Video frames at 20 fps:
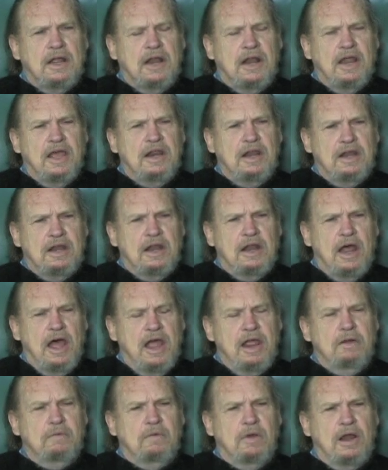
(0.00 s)
late at
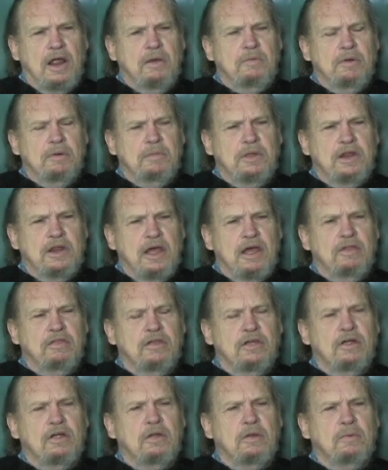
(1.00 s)
night when I would be down
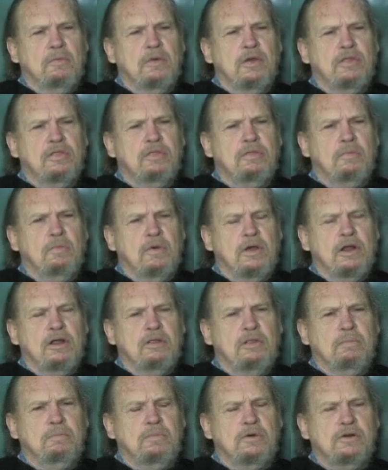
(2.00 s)
there and with one
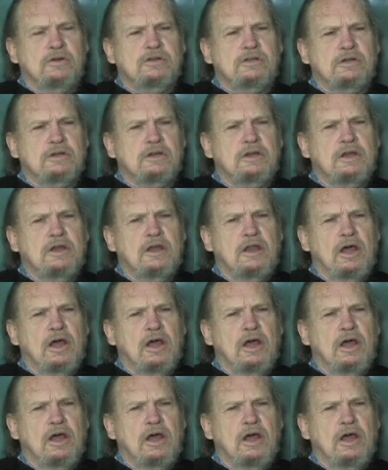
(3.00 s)
other person,